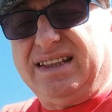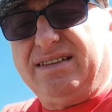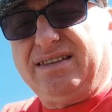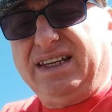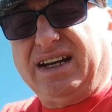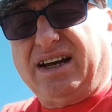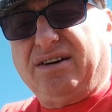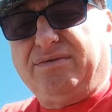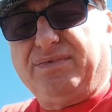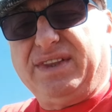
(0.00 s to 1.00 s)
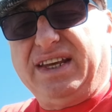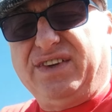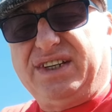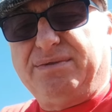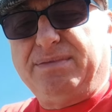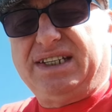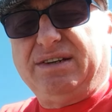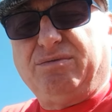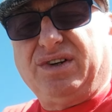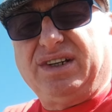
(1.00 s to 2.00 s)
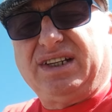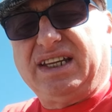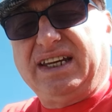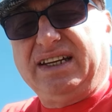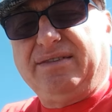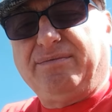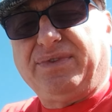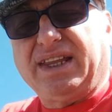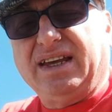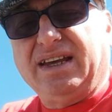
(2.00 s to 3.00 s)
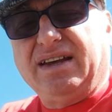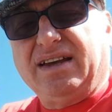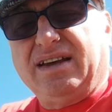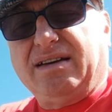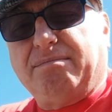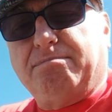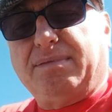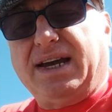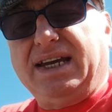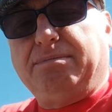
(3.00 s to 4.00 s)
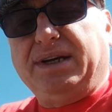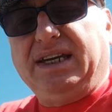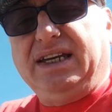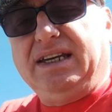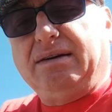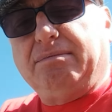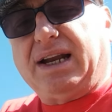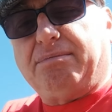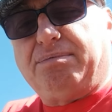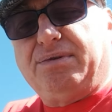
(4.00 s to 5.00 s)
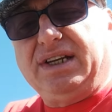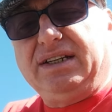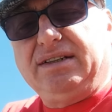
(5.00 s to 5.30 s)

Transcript: You know, if there's missing one thing, maybe black pudding,